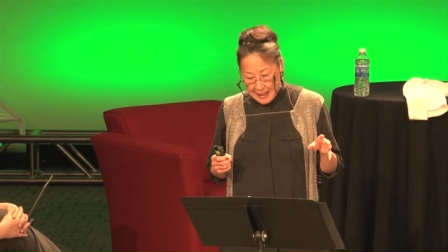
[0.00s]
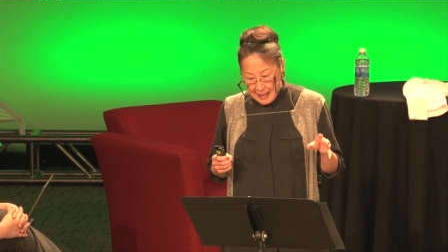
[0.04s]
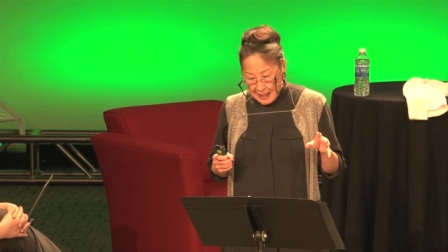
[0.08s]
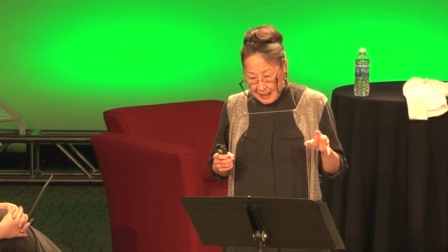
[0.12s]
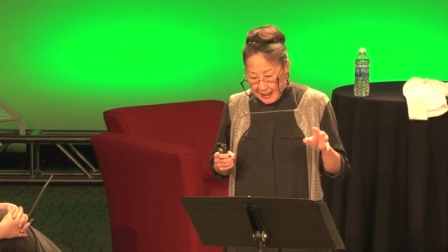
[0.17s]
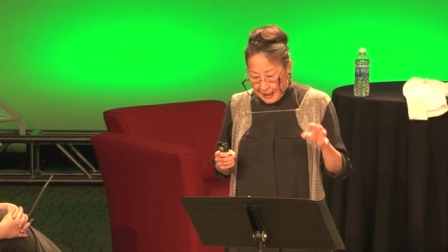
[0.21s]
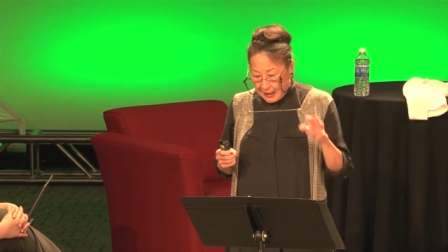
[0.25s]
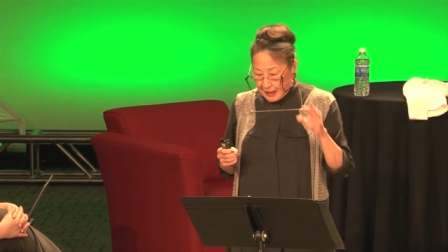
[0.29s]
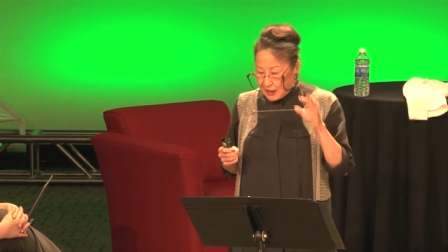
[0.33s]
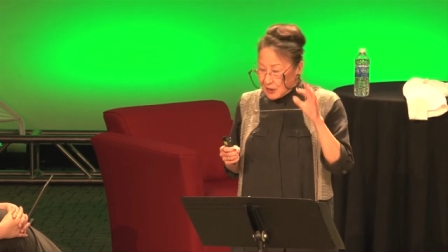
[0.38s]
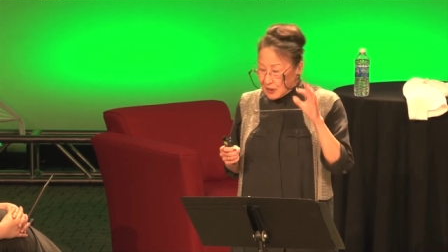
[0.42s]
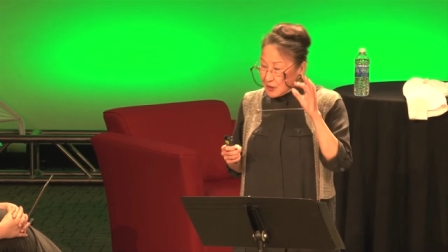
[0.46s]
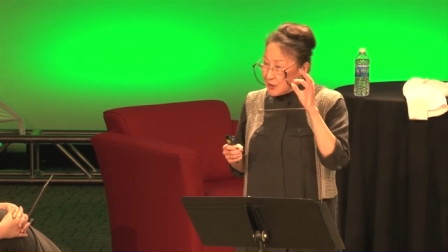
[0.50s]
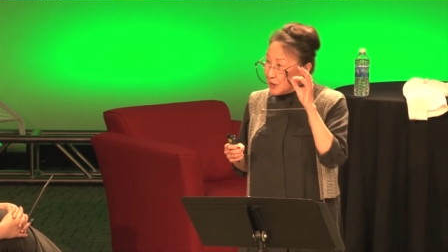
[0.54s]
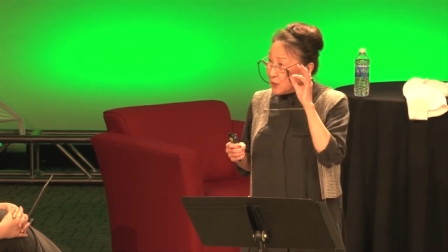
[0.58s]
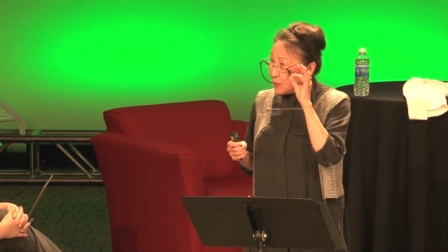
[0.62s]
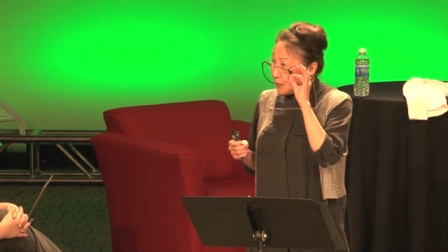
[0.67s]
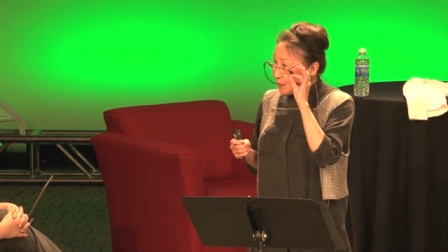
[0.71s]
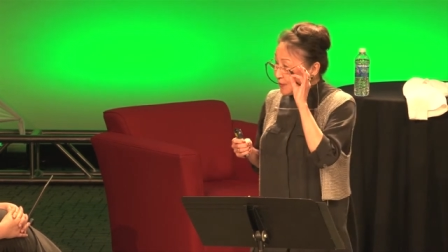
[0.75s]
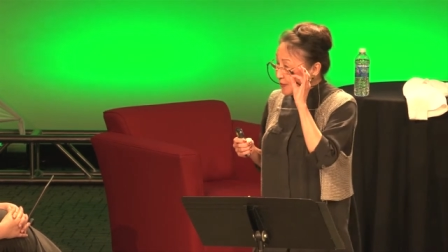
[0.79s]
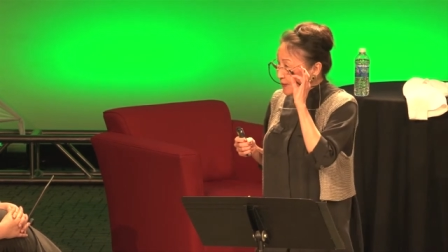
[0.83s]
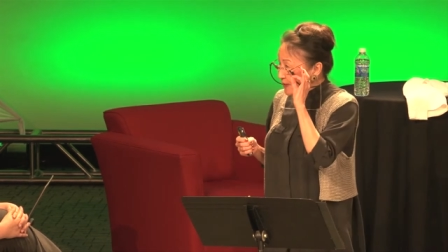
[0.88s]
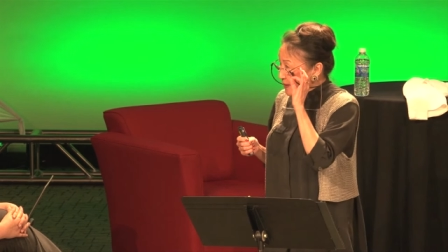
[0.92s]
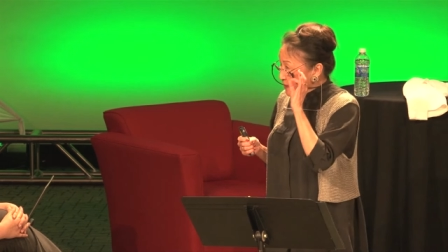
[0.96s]
He knew
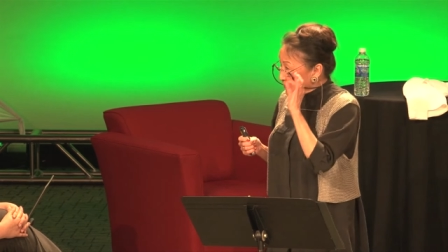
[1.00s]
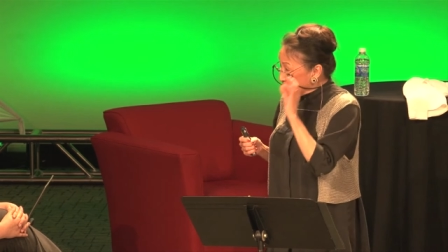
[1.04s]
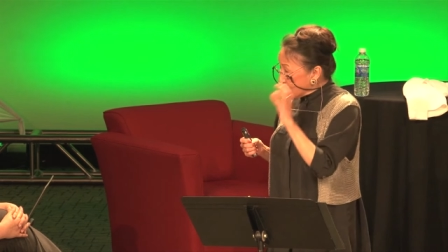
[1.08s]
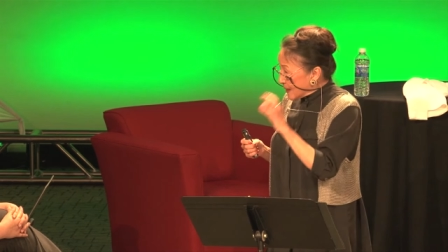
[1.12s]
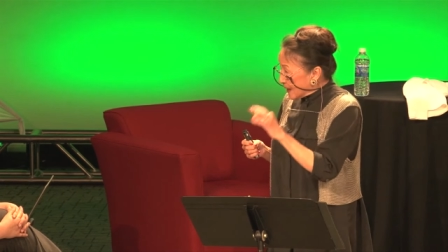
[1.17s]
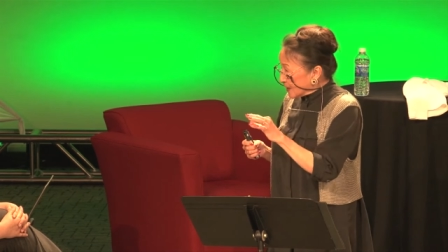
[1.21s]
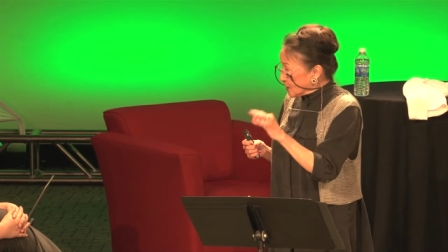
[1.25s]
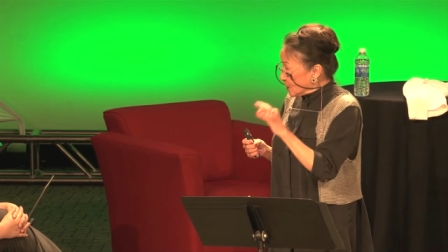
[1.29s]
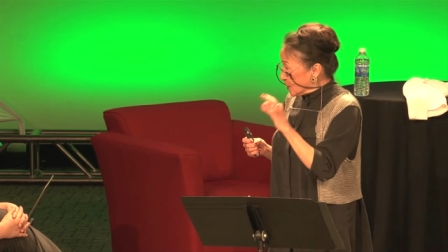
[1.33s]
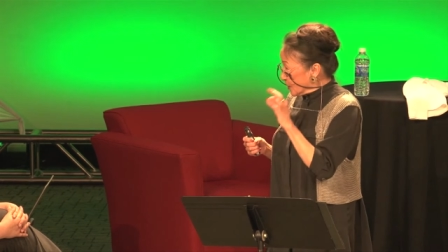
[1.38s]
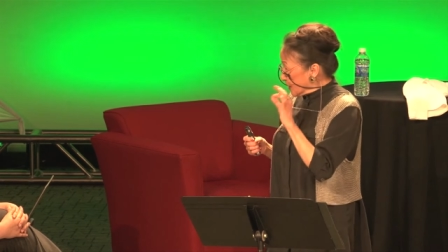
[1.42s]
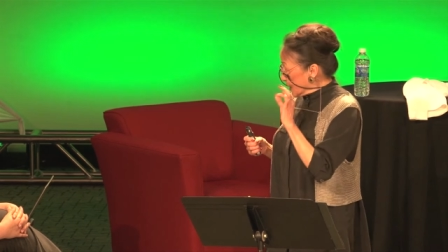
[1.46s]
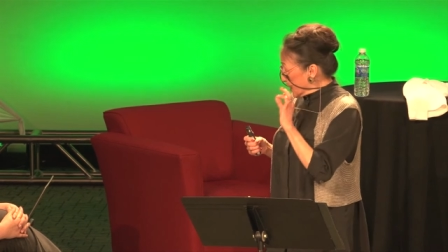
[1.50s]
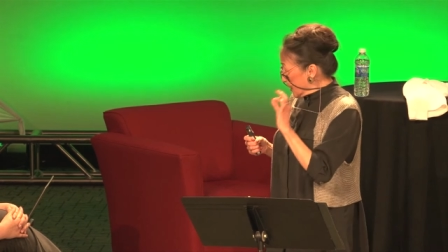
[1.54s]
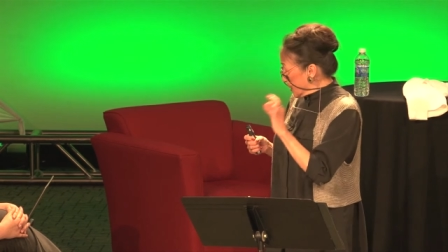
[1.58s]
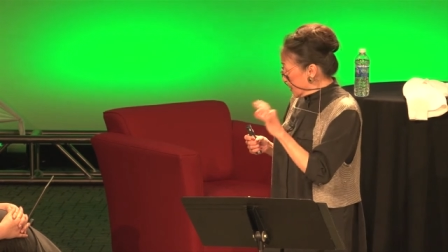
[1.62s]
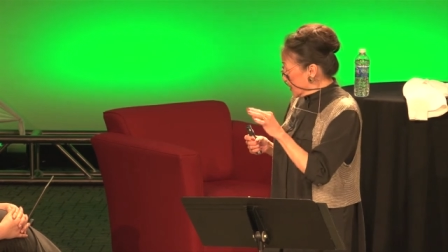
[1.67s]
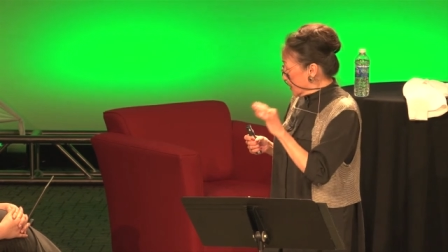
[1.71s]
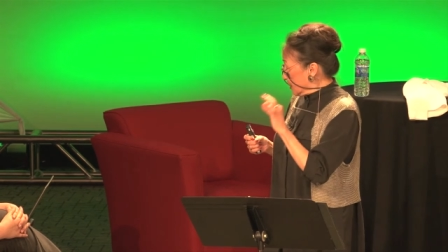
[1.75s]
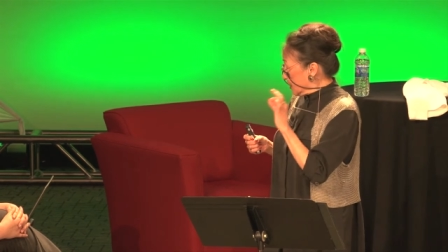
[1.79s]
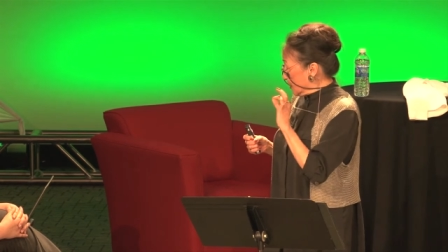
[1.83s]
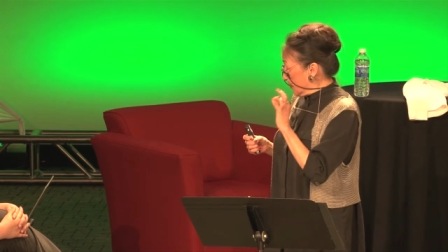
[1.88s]
the imaginary tooth